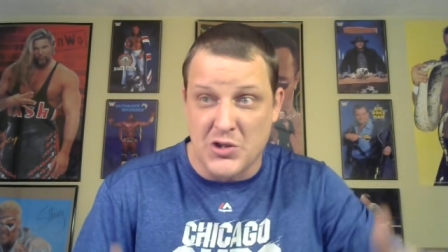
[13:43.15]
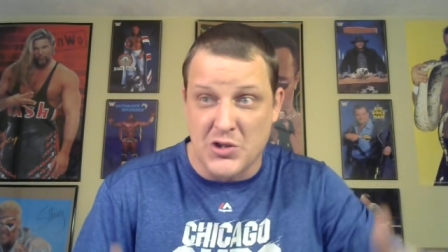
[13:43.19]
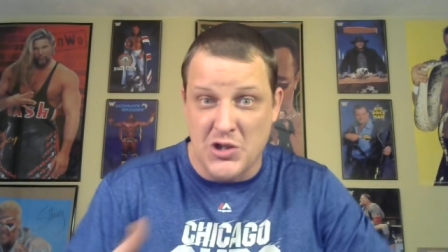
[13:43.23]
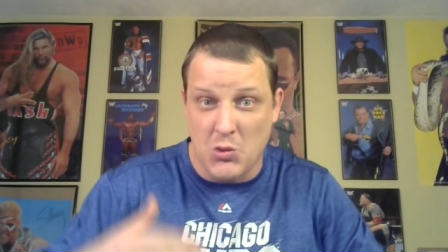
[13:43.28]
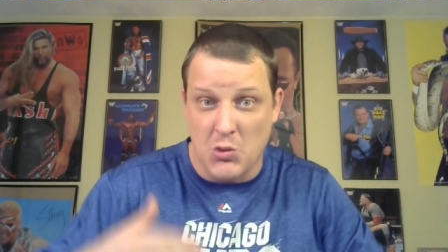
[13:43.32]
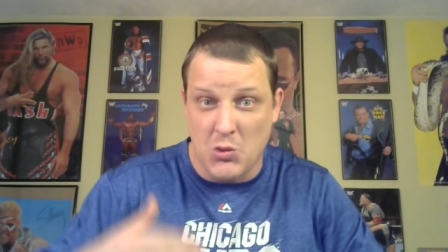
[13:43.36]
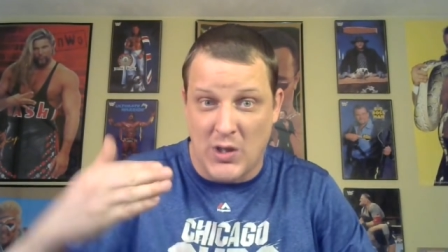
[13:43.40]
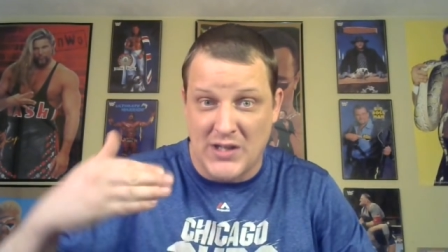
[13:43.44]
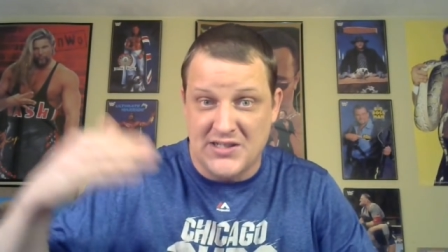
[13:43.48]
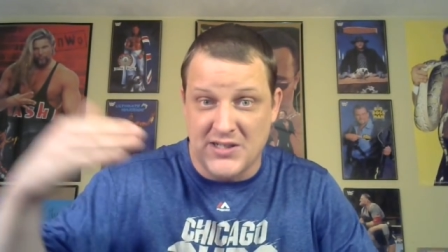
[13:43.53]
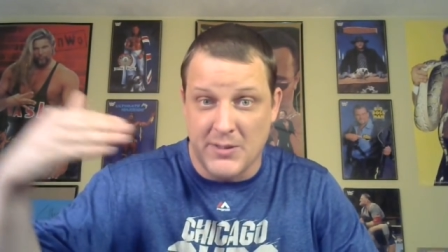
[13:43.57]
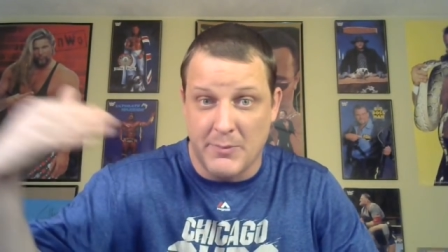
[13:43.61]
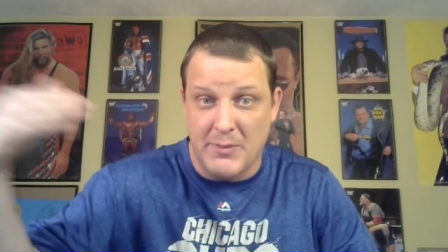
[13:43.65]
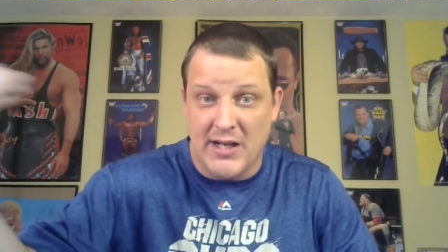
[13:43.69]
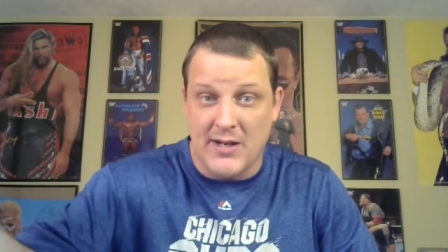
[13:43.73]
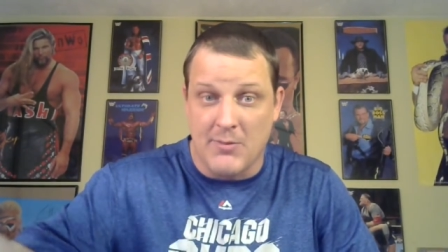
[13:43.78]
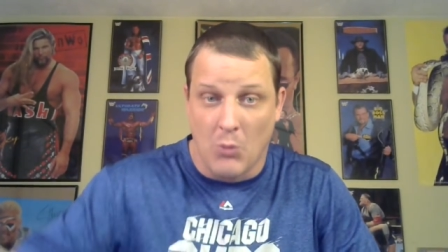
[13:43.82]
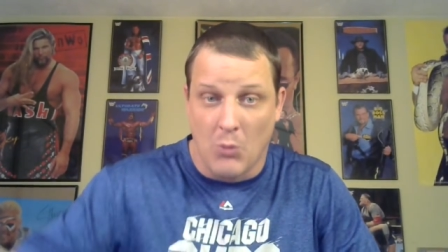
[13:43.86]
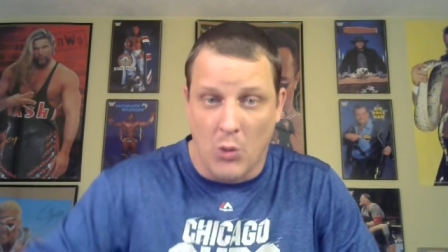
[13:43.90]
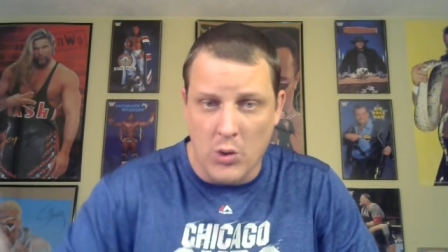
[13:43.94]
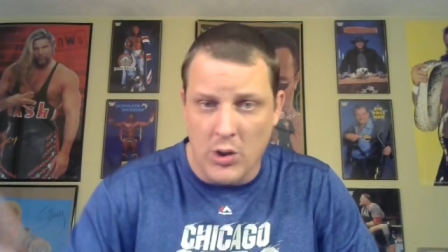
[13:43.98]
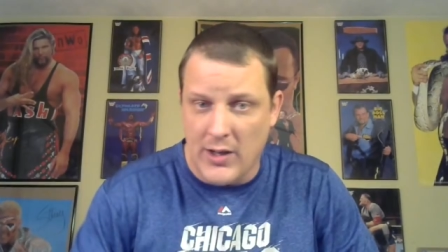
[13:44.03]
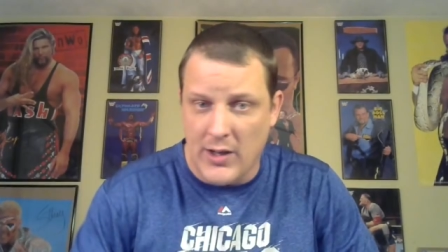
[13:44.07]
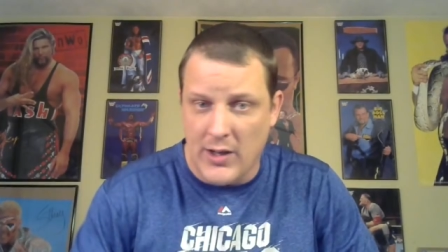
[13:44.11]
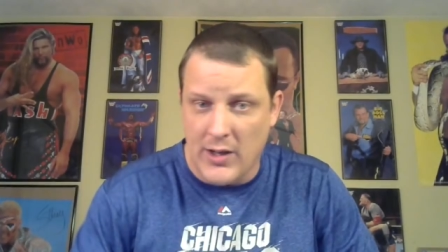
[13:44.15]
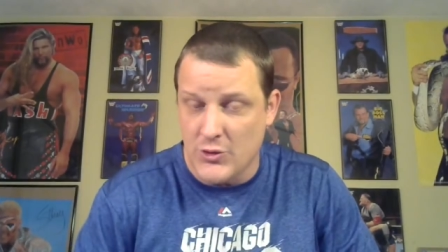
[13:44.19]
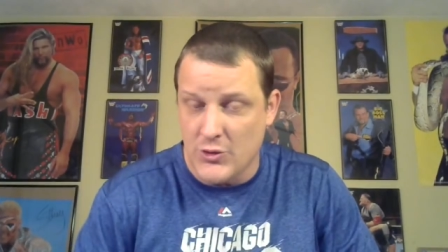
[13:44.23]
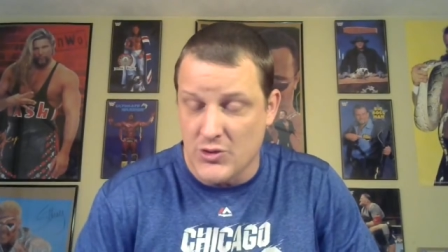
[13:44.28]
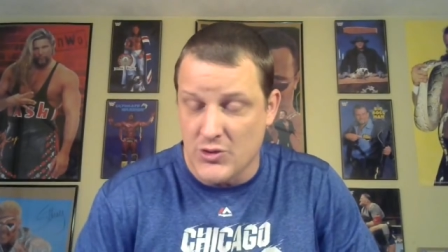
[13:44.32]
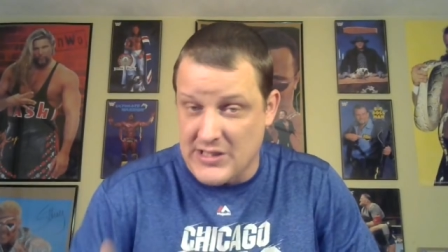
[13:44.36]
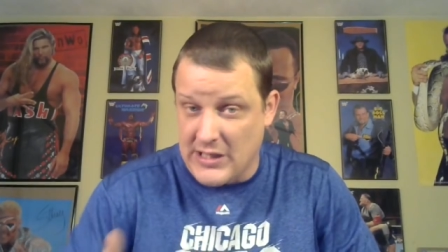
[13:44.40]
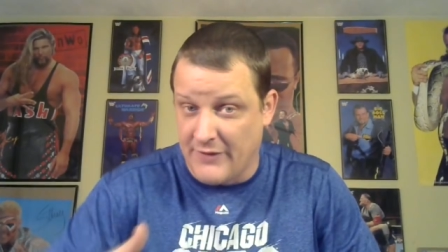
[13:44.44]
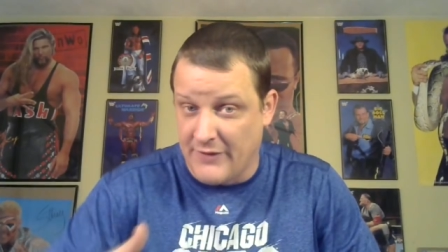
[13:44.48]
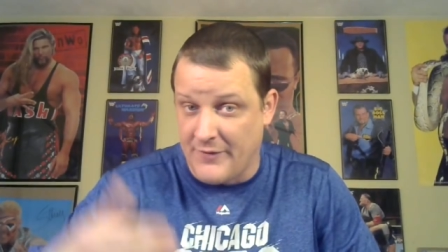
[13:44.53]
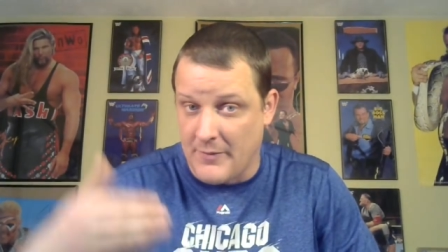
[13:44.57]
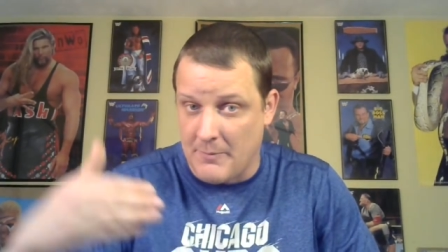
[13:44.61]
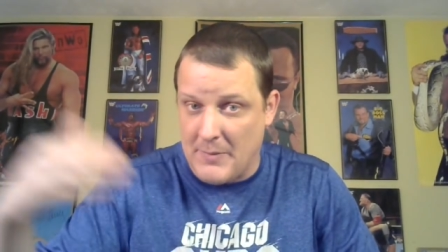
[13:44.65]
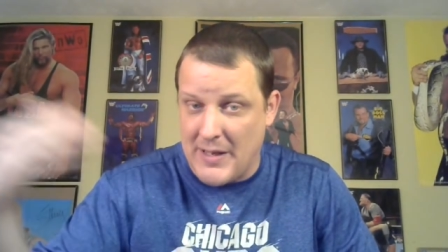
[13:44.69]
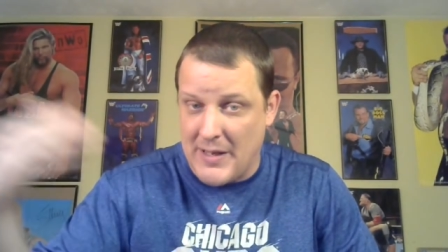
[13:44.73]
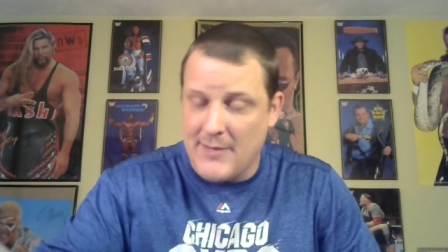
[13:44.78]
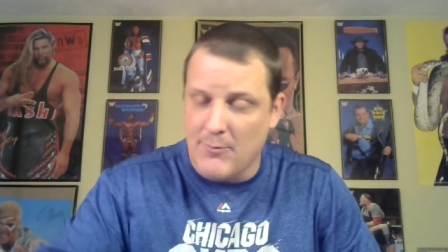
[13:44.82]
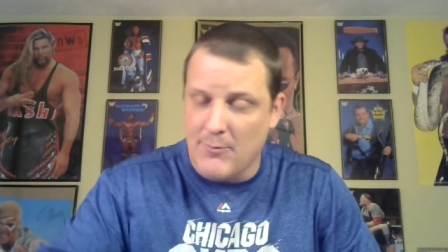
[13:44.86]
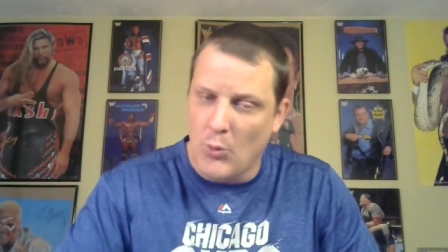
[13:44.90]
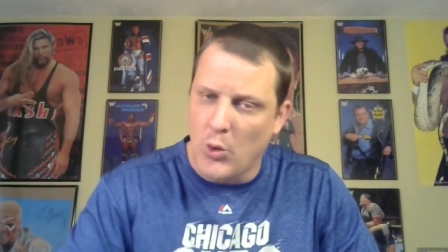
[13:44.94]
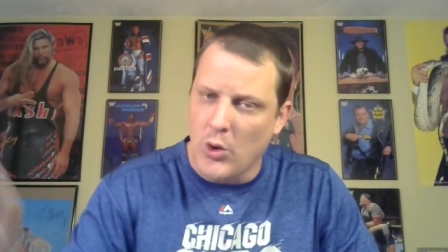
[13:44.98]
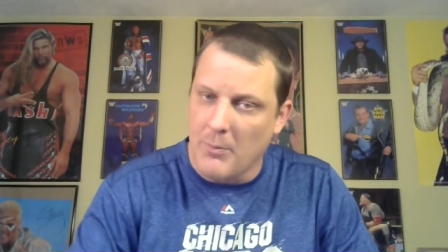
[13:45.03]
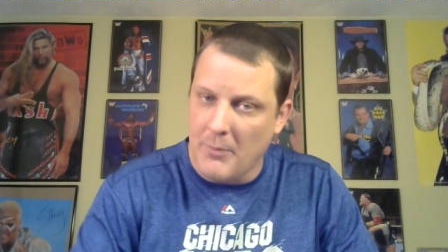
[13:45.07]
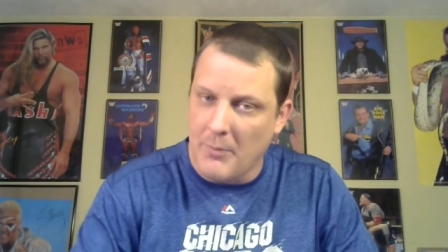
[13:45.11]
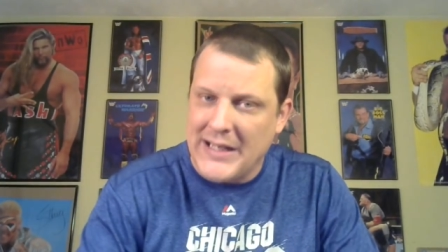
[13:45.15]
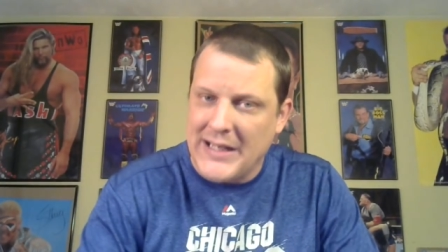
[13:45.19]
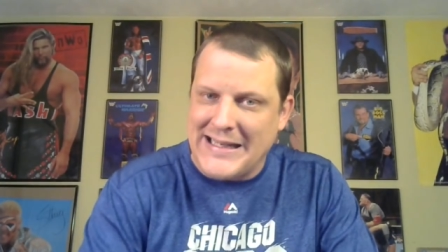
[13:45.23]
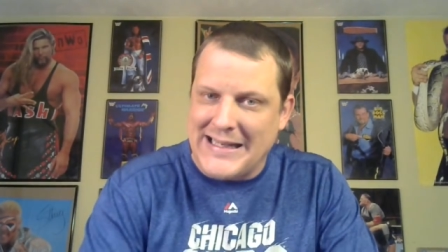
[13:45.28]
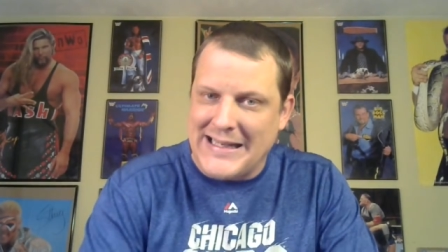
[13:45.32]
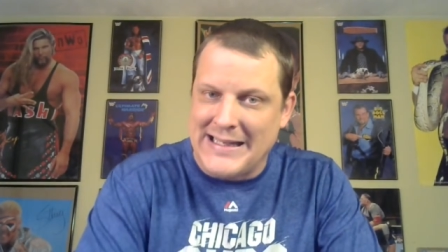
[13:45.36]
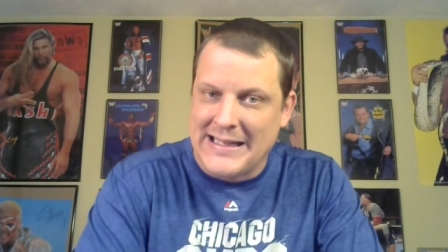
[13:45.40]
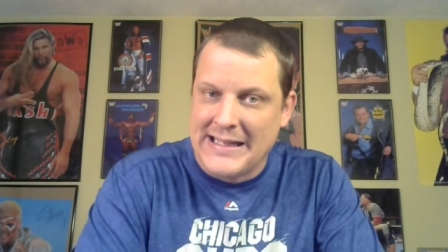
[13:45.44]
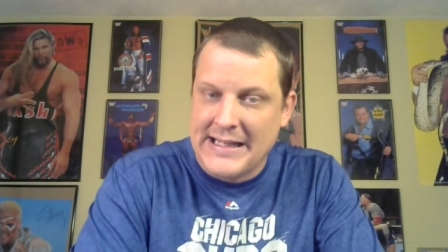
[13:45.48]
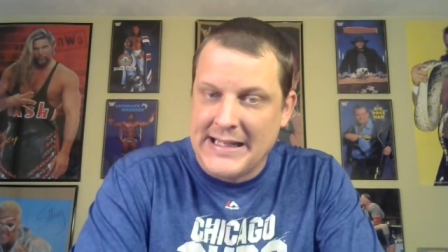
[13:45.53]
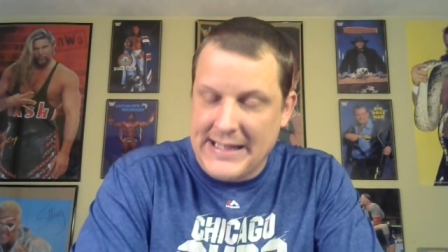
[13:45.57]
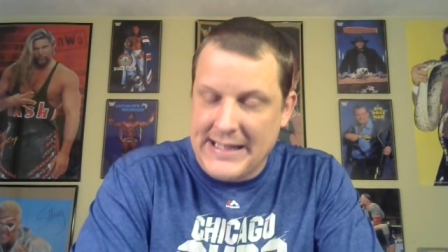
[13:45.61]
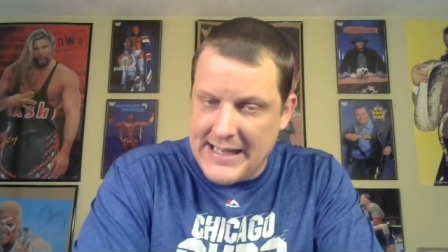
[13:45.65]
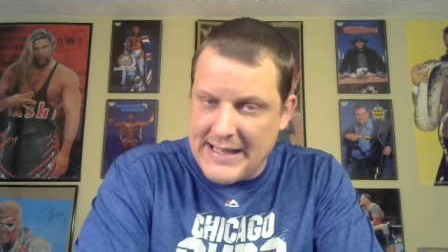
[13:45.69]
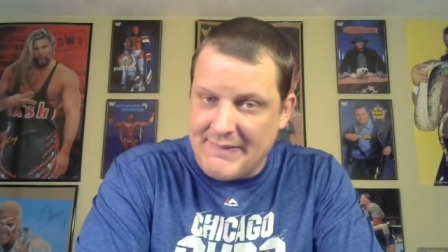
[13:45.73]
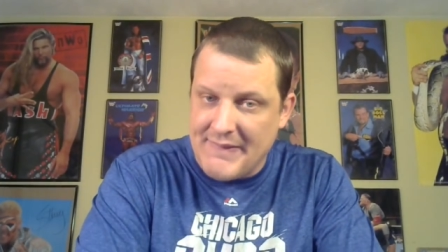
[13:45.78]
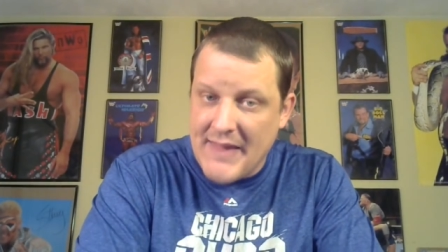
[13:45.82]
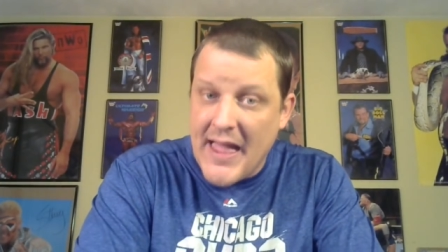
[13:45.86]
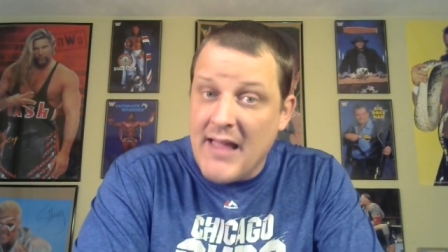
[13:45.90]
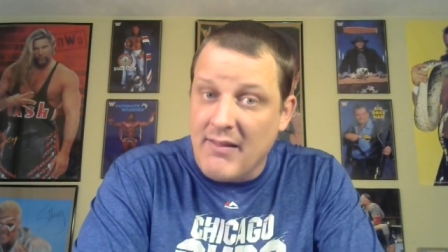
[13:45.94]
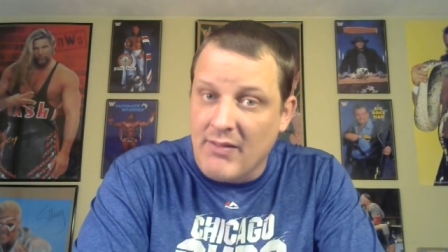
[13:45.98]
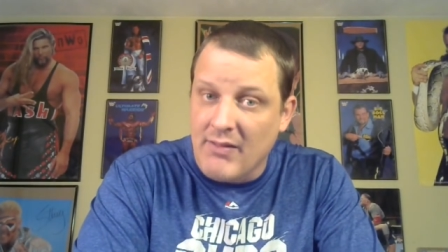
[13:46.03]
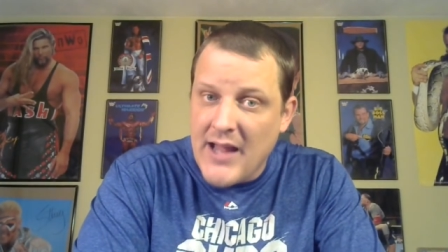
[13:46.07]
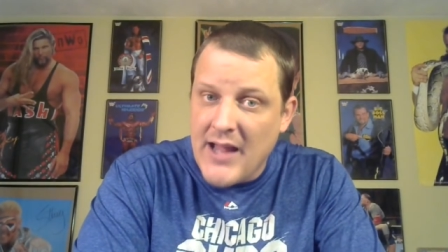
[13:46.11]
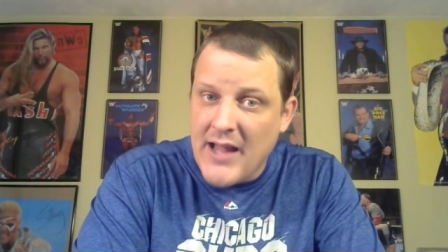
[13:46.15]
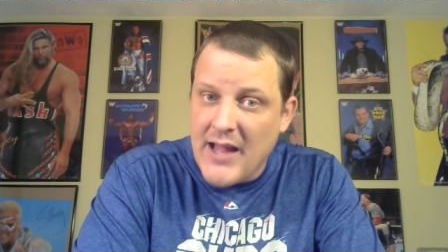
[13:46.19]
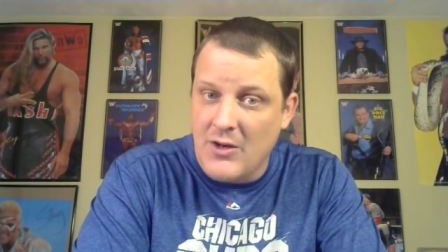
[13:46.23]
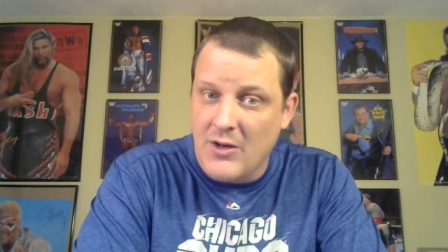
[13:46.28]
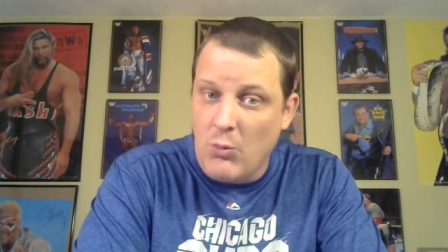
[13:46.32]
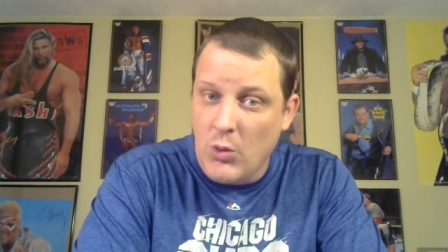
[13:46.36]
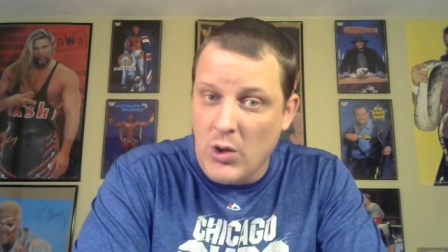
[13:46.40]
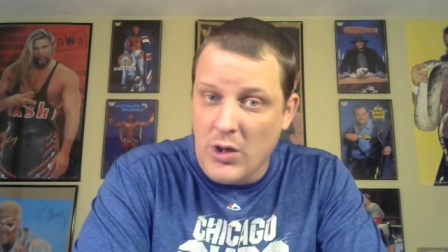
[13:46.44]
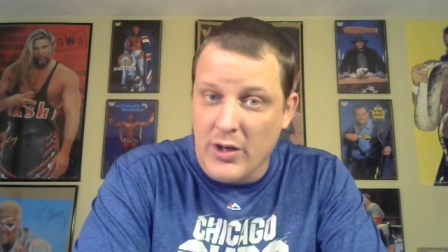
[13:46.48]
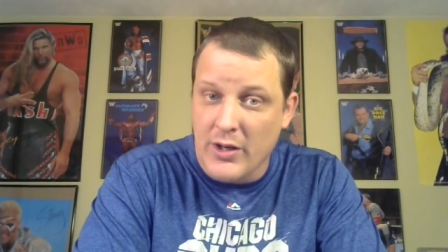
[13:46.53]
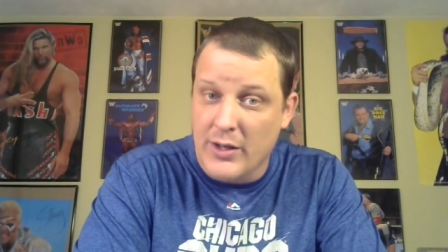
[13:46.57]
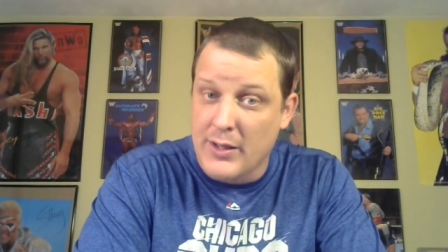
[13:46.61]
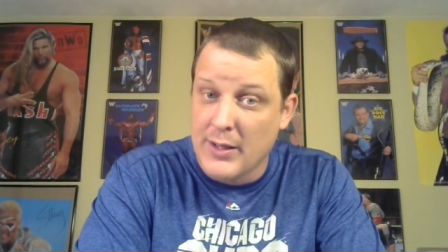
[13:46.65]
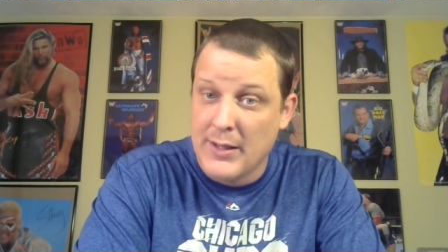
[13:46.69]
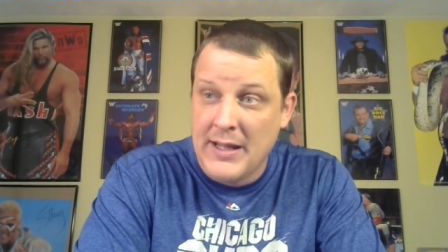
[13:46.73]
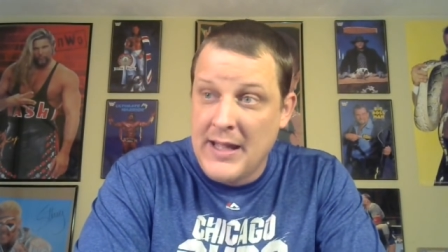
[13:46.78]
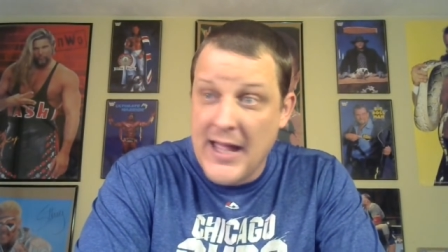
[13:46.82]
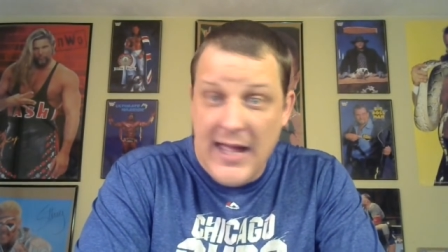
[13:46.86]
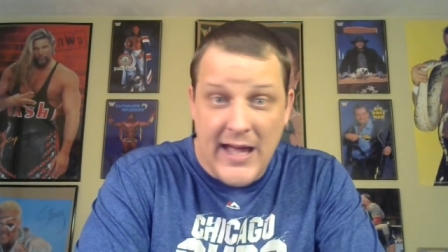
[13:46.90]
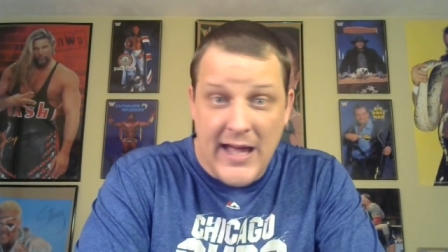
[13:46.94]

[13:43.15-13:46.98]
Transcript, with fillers: and you want to make more of yourself and make more money in that line of work,